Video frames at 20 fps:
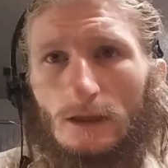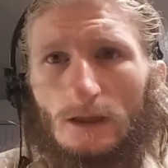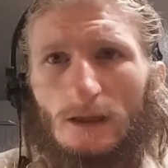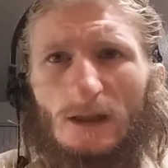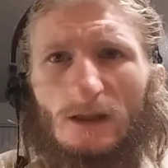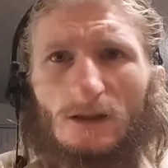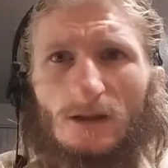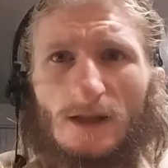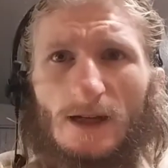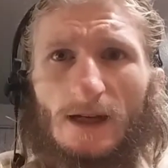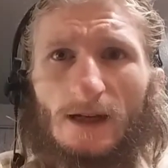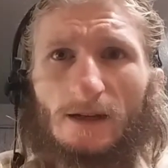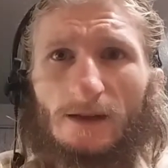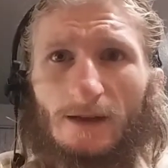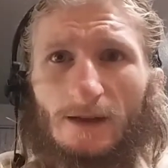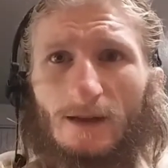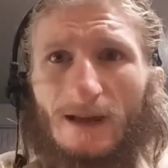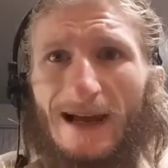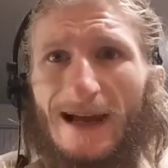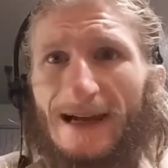it's kind of the
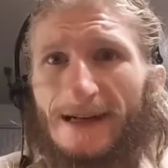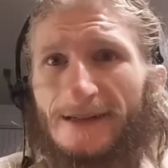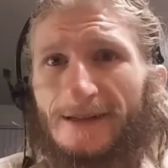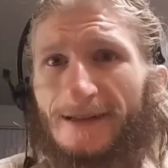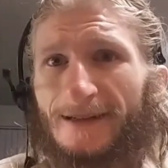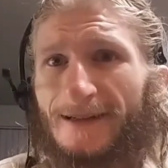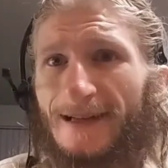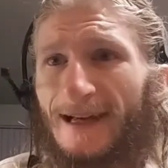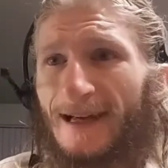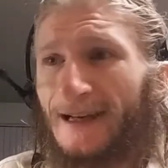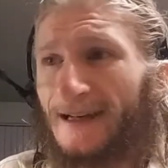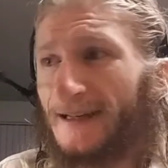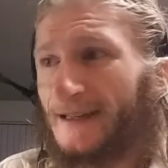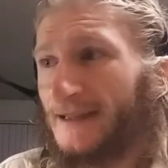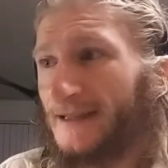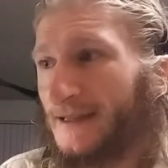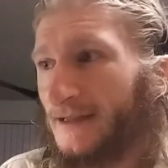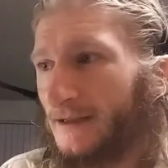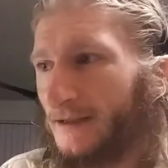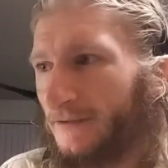clash of the
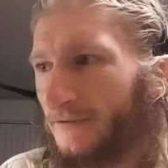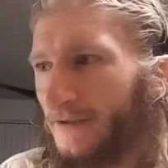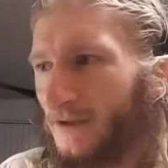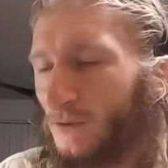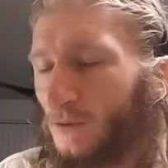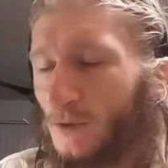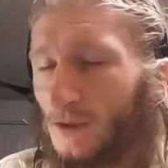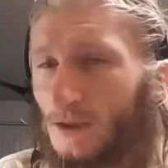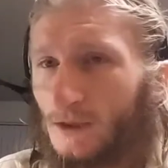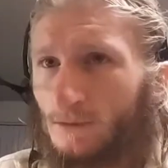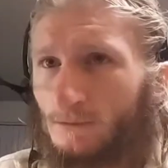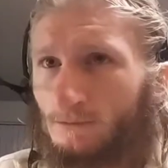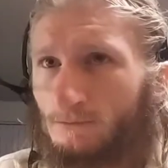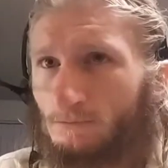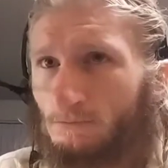titans there, if you will.